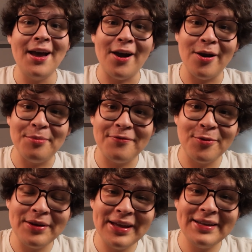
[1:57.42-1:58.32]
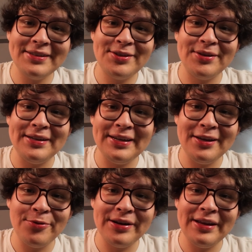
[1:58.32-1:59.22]
Alright, before we get into the nitty
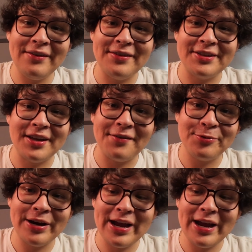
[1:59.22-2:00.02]
gritty of the software